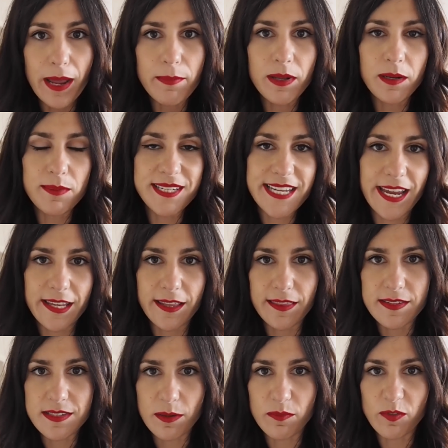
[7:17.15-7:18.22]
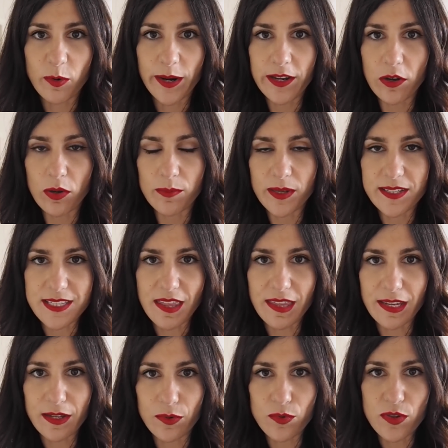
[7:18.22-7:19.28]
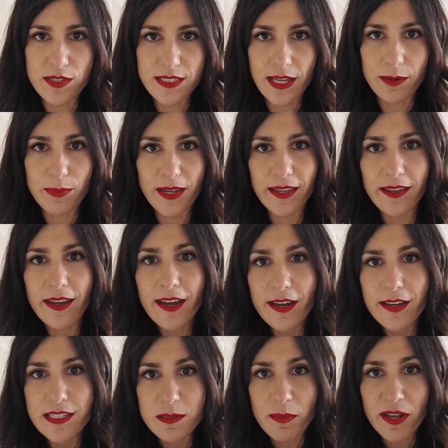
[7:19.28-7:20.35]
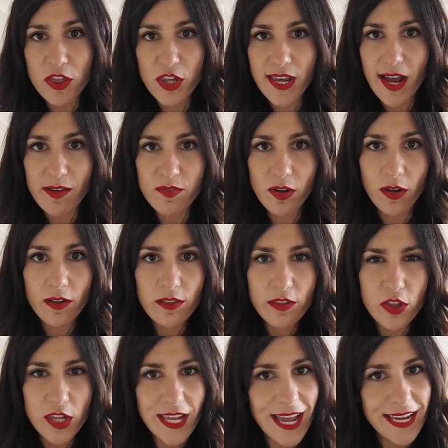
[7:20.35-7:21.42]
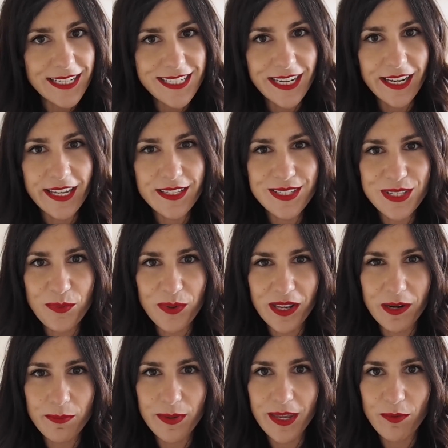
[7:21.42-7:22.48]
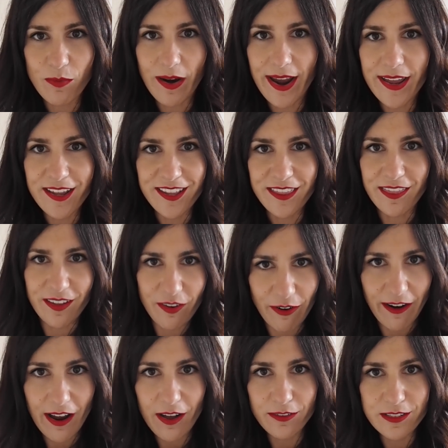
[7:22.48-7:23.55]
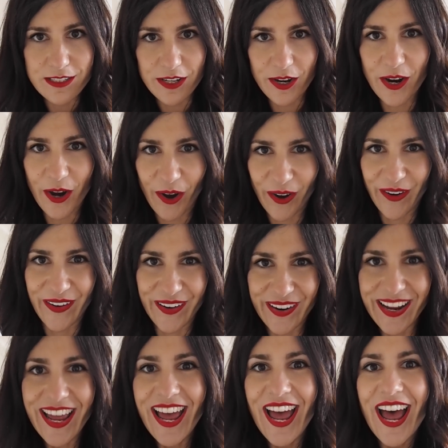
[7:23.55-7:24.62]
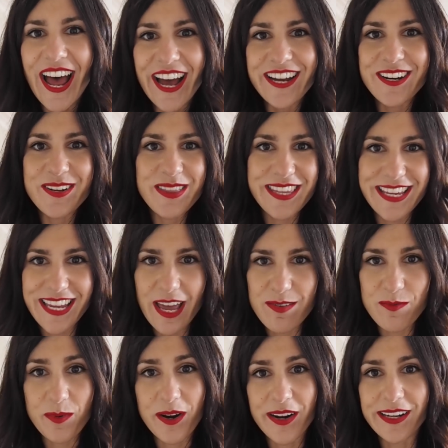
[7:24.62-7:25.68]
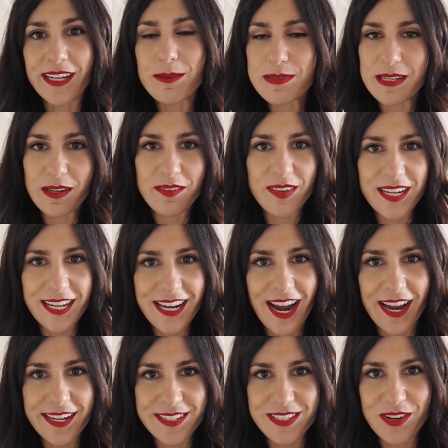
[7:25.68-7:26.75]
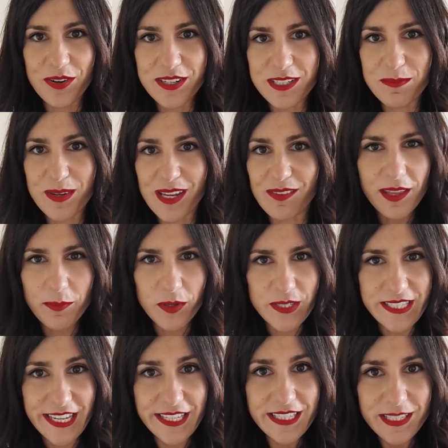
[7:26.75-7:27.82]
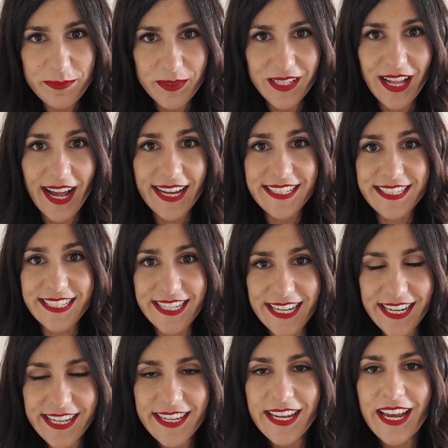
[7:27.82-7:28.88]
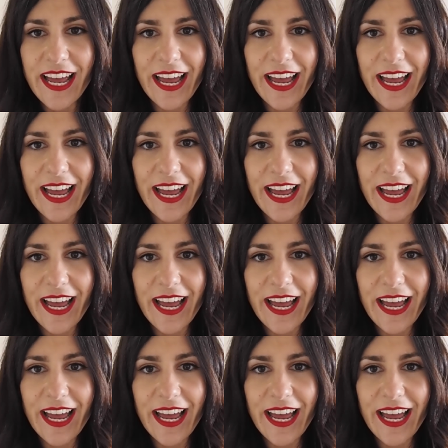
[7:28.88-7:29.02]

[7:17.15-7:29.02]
I'm going to be taking this off before I go because I think it'll just get a bit smudgy. I've got GA tickets, so we're going to be right in the crowd. So I don't think wearing lipstick of any kind is going to be the most sensible idea.